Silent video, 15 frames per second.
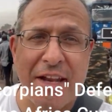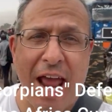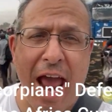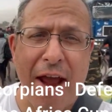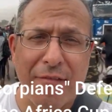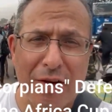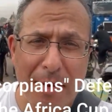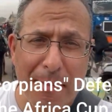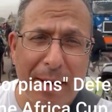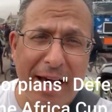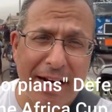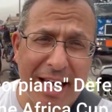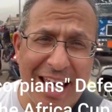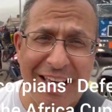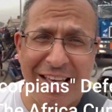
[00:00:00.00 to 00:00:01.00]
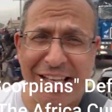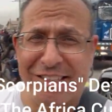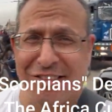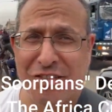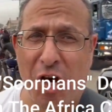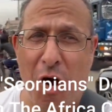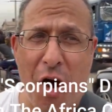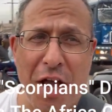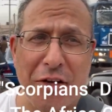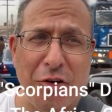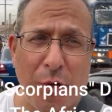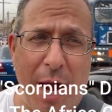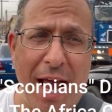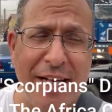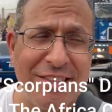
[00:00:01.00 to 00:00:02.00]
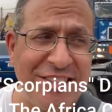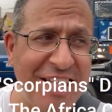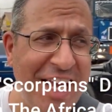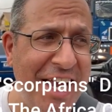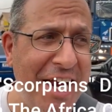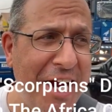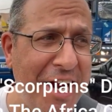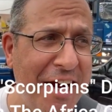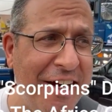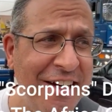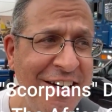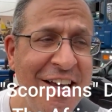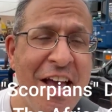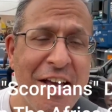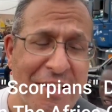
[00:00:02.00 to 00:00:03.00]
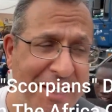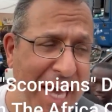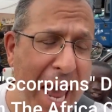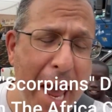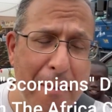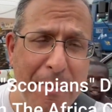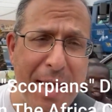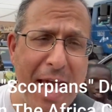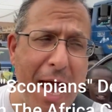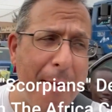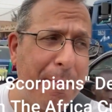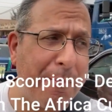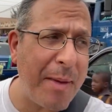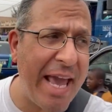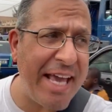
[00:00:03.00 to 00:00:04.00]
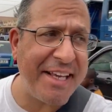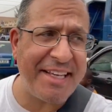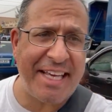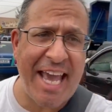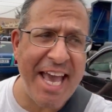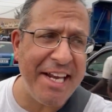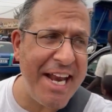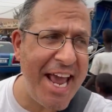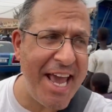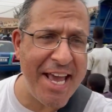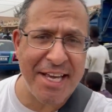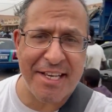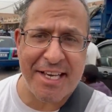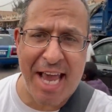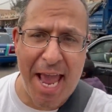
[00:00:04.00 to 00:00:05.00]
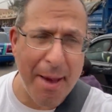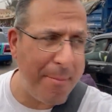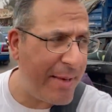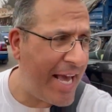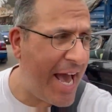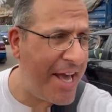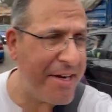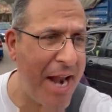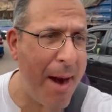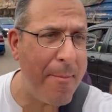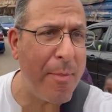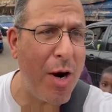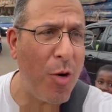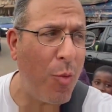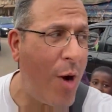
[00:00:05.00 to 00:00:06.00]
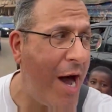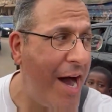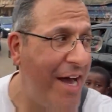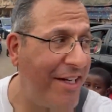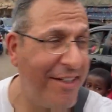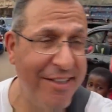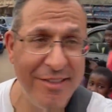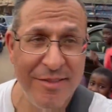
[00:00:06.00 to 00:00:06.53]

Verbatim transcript: everybody is going crazy here. Gambia beat Guinea. Gambia number one.